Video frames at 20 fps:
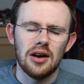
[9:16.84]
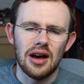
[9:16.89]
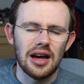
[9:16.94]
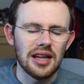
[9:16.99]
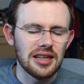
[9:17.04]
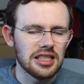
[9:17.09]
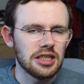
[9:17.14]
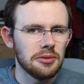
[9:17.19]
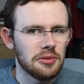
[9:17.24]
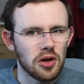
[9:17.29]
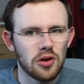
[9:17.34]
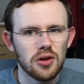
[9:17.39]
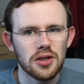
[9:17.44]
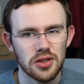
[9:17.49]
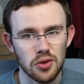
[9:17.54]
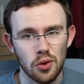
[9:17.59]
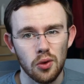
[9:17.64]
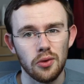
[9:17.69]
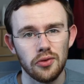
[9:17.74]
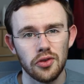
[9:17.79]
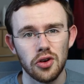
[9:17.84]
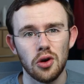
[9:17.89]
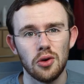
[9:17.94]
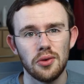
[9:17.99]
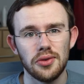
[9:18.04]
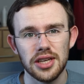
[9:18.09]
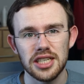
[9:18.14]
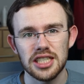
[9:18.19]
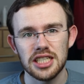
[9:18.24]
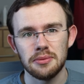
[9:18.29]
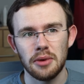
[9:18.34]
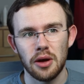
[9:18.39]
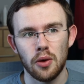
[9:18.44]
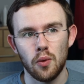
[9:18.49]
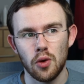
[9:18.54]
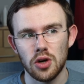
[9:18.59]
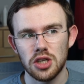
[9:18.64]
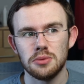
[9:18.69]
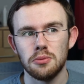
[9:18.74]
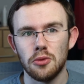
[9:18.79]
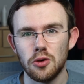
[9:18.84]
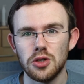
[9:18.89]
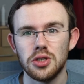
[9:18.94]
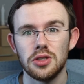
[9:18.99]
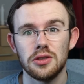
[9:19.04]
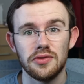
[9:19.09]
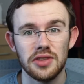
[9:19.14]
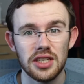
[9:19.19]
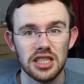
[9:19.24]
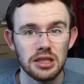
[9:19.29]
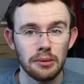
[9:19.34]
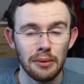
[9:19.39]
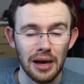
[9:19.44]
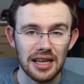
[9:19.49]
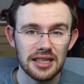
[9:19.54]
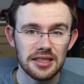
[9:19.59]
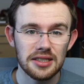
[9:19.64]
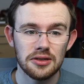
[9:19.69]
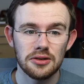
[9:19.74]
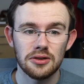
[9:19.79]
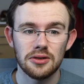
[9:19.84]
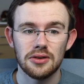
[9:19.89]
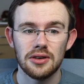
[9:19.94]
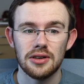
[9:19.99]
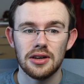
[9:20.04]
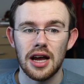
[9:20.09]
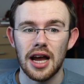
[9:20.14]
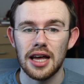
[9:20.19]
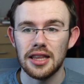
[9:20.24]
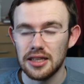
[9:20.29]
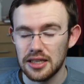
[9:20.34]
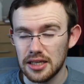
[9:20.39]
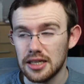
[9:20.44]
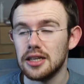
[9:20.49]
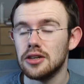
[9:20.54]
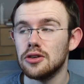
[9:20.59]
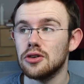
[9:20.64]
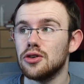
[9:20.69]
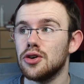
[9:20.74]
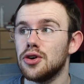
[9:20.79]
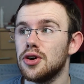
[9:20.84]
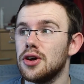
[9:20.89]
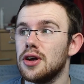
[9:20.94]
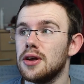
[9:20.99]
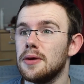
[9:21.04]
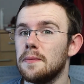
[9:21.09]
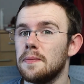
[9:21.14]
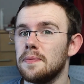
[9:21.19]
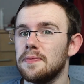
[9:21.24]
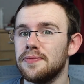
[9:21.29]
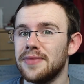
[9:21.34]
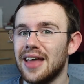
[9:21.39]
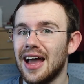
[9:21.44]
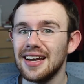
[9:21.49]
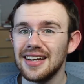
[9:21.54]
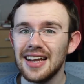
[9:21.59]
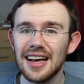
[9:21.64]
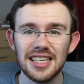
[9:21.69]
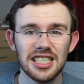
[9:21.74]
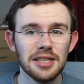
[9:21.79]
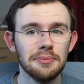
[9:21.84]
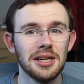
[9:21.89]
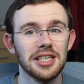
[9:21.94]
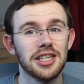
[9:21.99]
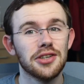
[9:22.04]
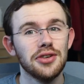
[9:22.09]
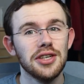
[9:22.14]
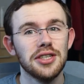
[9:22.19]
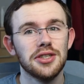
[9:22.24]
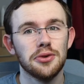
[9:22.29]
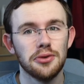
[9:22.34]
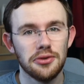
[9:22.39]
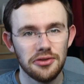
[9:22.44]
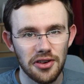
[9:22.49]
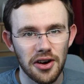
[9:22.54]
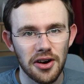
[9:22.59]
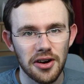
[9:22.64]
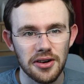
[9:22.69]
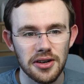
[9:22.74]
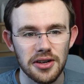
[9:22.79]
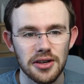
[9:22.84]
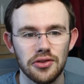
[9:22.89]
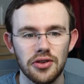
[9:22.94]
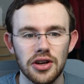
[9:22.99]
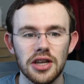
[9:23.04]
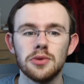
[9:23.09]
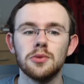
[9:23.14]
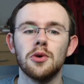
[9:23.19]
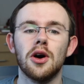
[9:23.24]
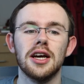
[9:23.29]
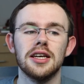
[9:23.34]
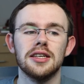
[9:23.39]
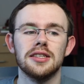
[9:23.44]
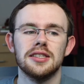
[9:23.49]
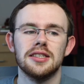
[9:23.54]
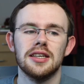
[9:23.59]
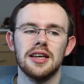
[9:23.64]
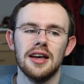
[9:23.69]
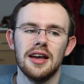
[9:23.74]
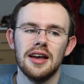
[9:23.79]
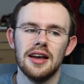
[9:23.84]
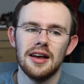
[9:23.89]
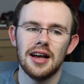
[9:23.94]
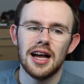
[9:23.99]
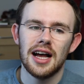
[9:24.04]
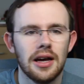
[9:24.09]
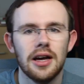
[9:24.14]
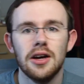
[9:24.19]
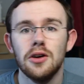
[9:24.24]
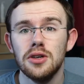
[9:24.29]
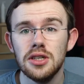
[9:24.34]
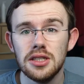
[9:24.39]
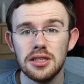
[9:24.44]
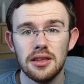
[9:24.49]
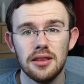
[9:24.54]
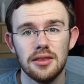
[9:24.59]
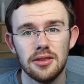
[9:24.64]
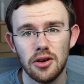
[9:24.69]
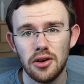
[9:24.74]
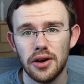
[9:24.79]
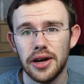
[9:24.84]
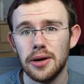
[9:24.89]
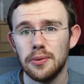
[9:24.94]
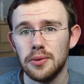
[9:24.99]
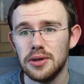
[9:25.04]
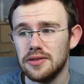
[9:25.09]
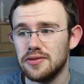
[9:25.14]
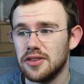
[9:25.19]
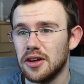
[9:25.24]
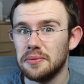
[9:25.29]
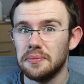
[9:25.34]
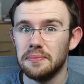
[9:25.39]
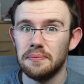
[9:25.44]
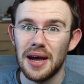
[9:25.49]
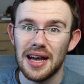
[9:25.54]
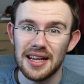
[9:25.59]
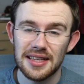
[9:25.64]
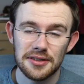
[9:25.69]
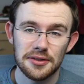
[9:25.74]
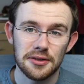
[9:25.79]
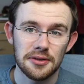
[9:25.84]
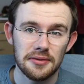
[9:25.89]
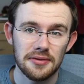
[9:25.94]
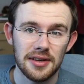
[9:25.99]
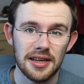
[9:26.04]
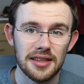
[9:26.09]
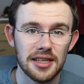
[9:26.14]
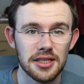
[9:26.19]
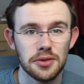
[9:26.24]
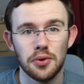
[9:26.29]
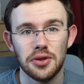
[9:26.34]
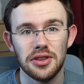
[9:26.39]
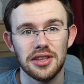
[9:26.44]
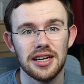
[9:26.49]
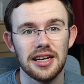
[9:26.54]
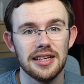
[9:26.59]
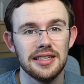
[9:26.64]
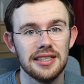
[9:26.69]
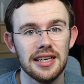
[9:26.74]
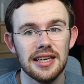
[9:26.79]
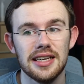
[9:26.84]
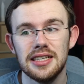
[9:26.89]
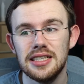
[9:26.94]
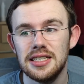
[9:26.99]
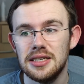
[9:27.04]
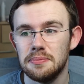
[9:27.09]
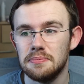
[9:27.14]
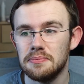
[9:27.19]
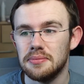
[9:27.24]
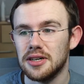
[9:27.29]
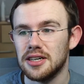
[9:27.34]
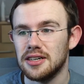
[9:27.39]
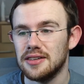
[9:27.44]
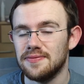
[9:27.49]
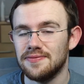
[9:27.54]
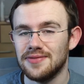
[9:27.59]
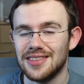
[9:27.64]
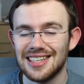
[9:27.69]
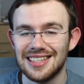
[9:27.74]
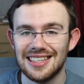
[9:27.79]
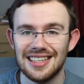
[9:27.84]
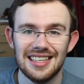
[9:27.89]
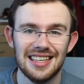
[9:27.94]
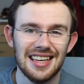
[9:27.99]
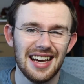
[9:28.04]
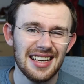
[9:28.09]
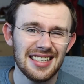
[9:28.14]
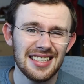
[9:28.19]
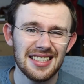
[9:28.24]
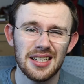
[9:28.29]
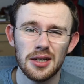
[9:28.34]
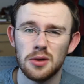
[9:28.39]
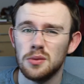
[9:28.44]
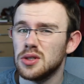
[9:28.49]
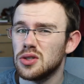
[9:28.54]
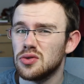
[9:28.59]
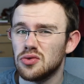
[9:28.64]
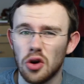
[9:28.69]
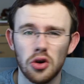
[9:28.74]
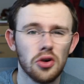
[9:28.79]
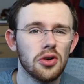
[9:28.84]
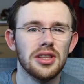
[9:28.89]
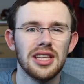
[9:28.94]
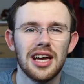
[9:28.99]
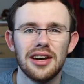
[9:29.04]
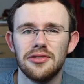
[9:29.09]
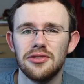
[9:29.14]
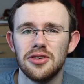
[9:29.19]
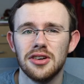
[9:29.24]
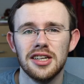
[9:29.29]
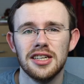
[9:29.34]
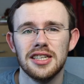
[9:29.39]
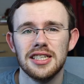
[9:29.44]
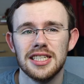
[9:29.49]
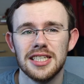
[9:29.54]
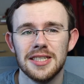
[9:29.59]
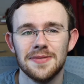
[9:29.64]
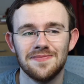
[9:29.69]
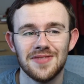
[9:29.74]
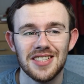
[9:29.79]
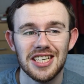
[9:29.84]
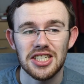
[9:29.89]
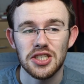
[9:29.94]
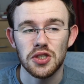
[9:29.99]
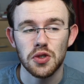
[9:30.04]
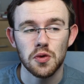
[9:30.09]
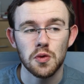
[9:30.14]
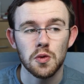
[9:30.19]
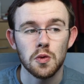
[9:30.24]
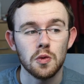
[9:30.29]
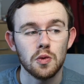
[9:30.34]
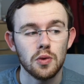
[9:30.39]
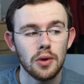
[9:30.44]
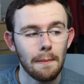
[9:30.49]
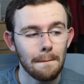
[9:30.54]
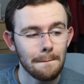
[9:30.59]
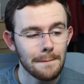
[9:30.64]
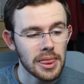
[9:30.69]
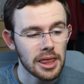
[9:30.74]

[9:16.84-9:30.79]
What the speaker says: And to be honest, overall, this is my worst module of the semester and the year, and actually my degree so far, grade-wise. I honestly thought I would have done better in this one than I did, but I guess I was wrong on that front. That's So,